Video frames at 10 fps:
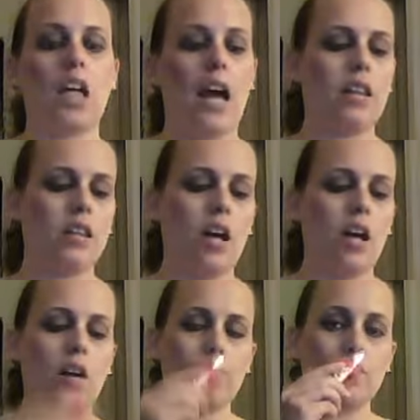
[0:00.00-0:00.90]
I
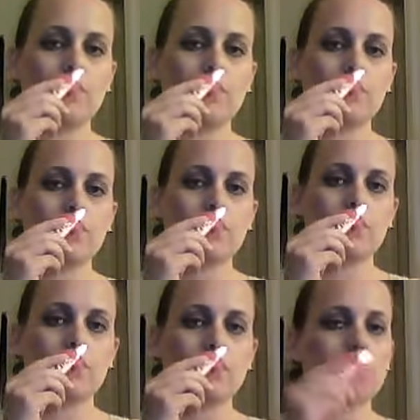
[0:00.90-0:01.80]
love.
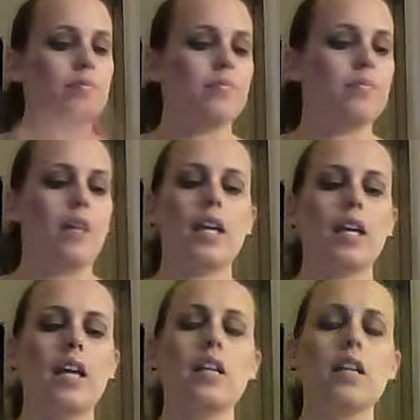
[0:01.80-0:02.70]
Mm, I
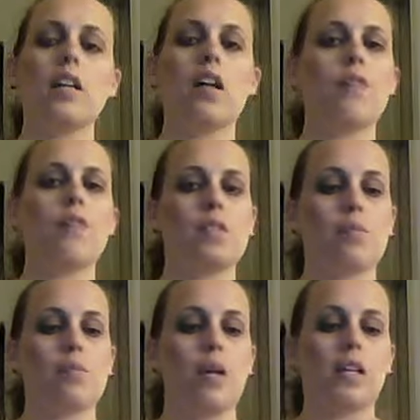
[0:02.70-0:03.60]
can't get enough of
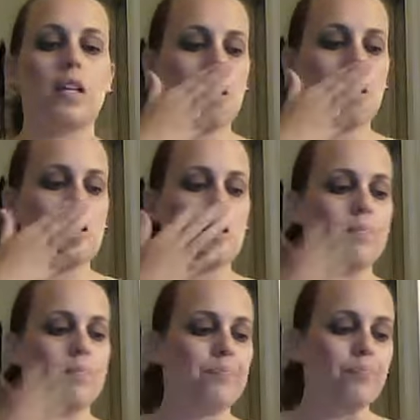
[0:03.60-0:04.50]
smelling this.
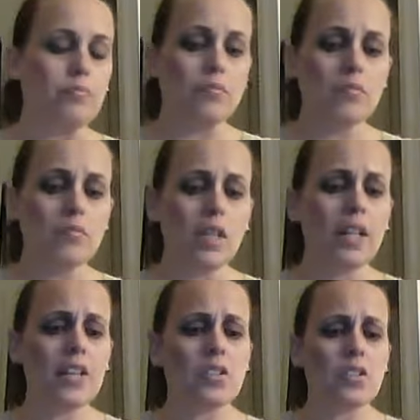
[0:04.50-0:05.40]

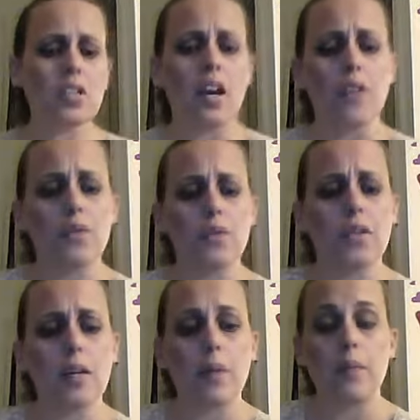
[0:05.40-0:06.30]
And here's the other
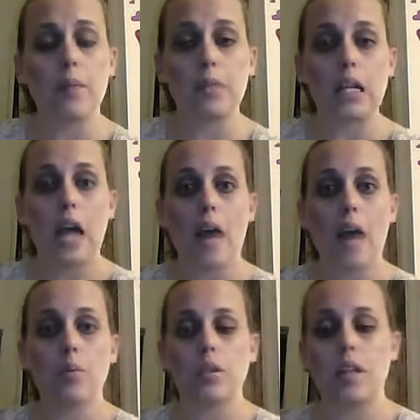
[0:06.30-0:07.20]
thing about me. I
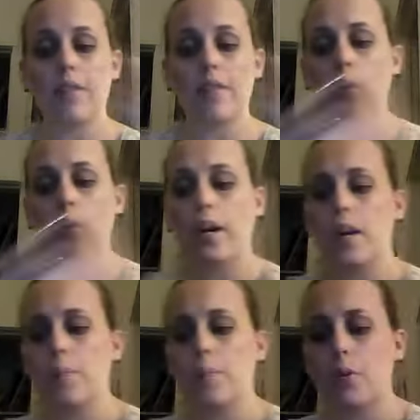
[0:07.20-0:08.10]
will never
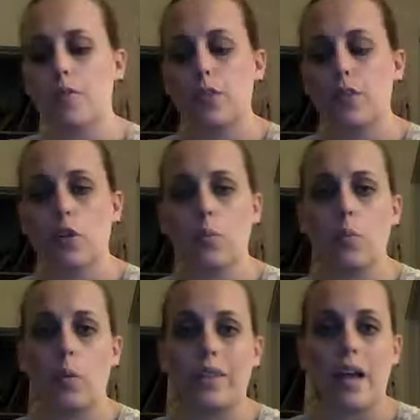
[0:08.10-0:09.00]
wear perfume
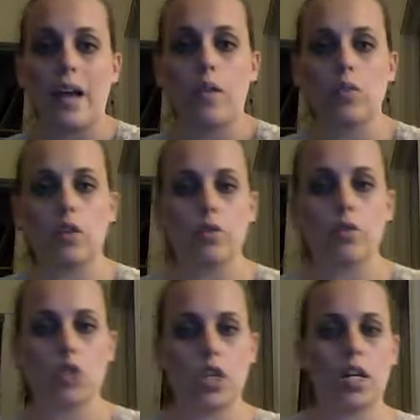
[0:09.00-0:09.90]
without
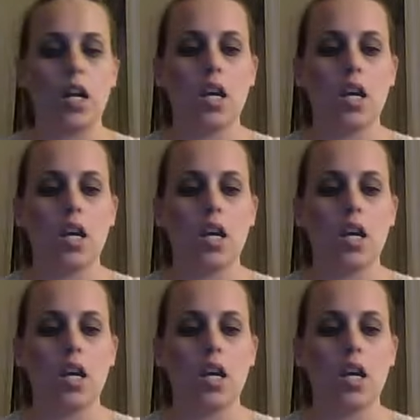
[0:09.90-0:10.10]
lotion.